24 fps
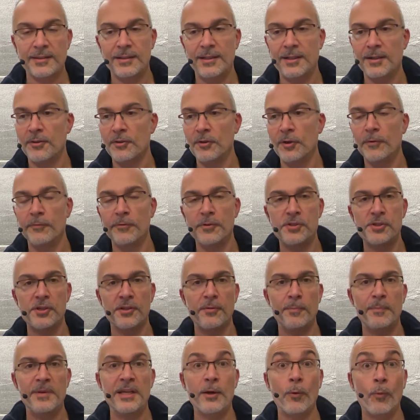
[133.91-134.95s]
I thought it would
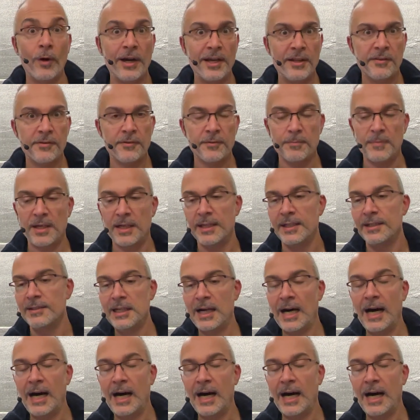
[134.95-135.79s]
just be a waste of money.